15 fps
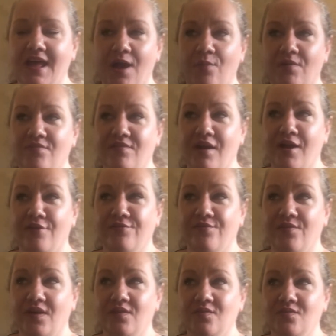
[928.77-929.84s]
However, I
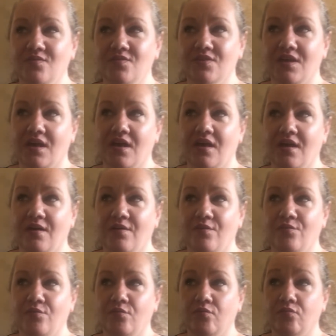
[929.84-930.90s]
found a
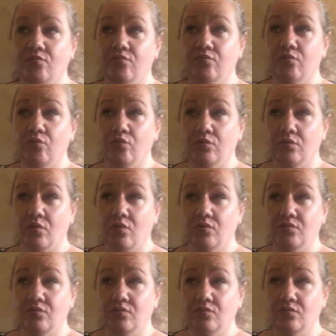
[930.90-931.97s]

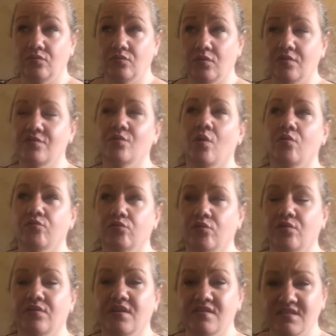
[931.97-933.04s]
roll-on, it's not a
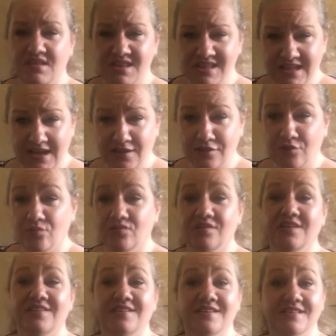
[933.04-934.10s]
roll-on, it's a stick
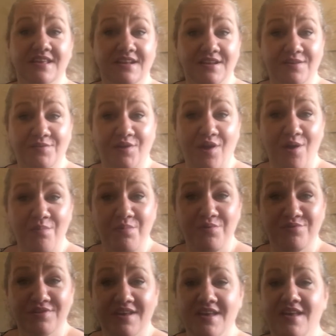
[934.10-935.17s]
deodorant that's in
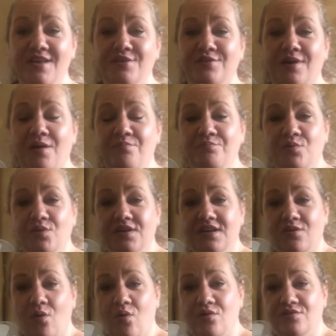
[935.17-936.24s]
cardboard. So I'm going to
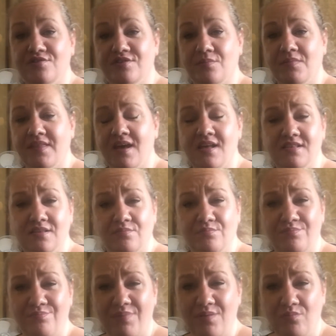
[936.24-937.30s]
order some of that. It's a
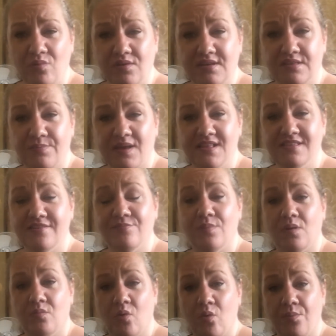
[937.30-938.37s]
bit more expensive, but
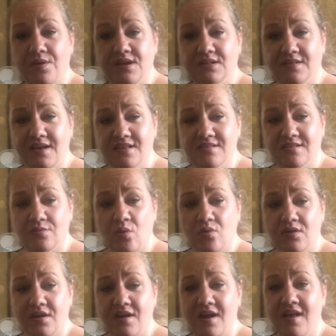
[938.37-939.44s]
I'm hoping it lasts
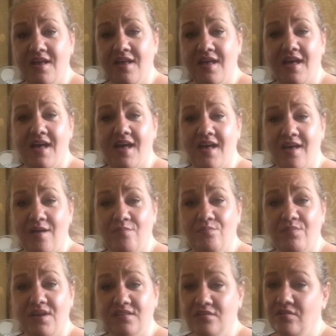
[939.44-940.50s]
longer.
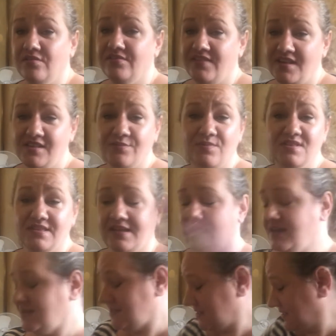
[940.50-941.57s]
But no, this was
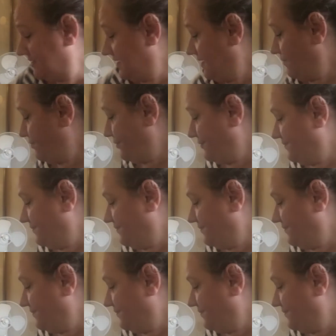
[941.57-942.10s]
nice. Yep.